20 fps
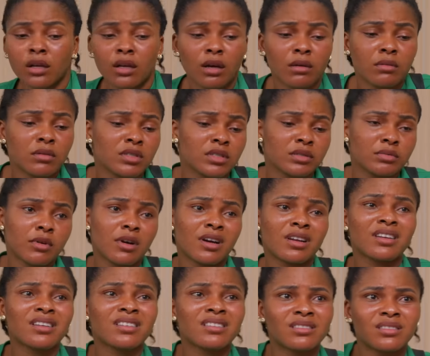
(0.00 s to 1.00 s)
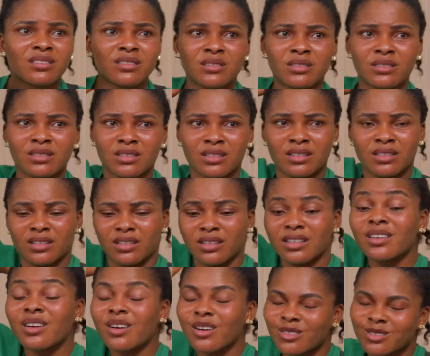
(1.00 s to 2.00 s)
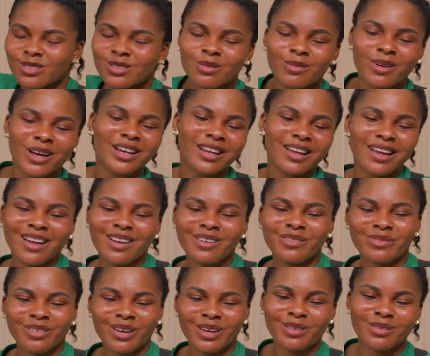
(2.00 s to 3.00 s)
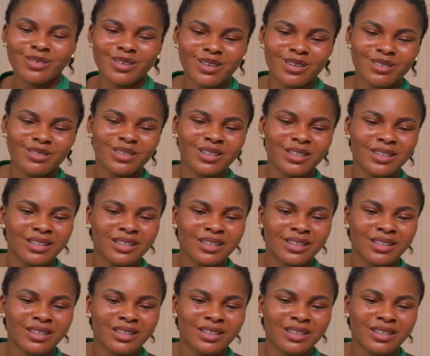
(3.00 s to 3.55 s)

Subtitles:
I mean, smart, you know. Customer, yeah, fine. Well.